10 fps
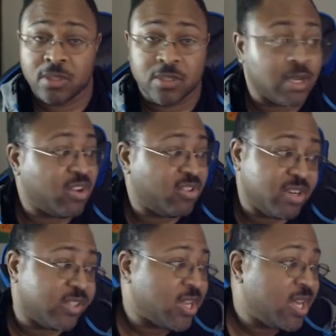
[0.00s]
So
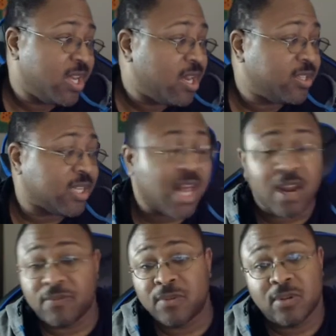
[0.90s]
there's a lot
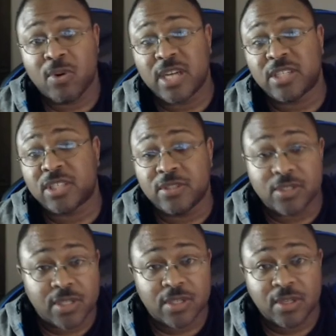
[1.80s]
of
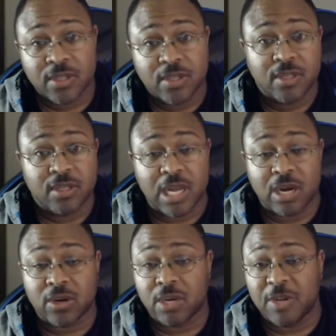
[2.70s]
questions that
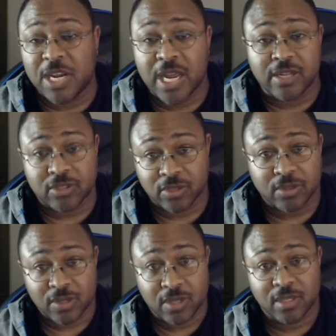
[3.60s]
are going to be answered
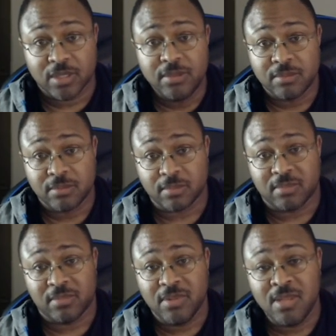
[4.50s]

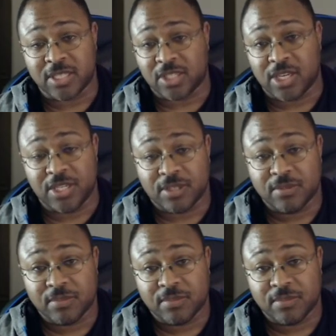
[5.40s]
this season,